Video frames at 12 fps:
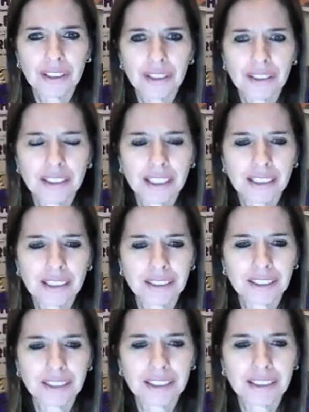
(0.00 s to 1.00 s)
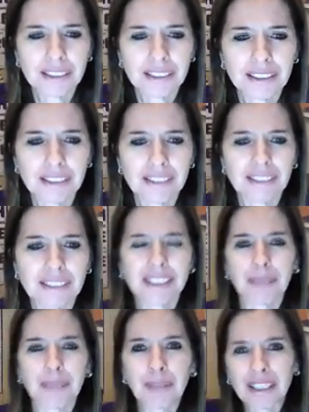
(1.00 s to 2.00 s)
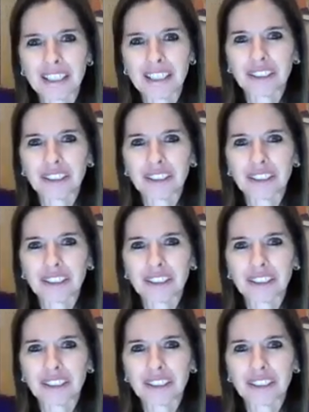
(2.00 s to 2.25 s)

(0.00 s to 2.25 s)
signals something that's